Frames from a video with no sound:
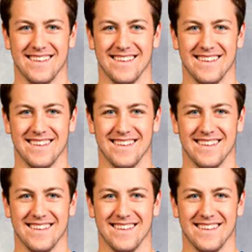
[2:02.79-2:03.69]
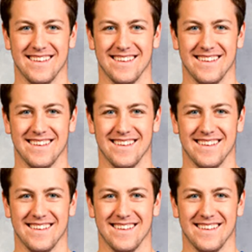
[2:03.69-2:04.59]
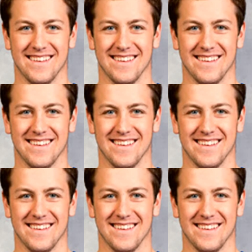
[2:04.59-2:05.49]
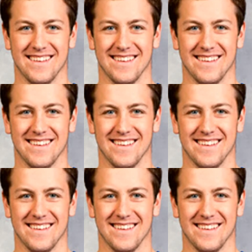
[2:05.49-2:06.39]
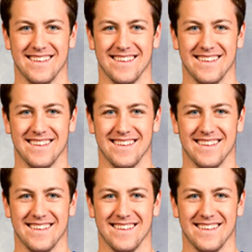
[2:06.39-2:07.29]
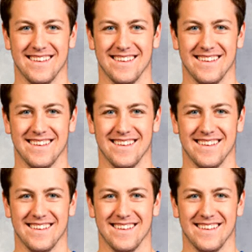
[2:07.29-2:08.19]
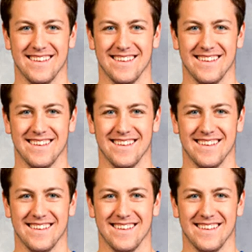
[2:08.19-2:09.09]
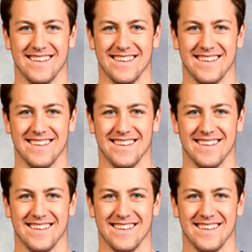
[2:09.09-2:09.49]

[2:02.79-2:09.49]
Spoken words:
The face doesn't move, so there is nothing to read.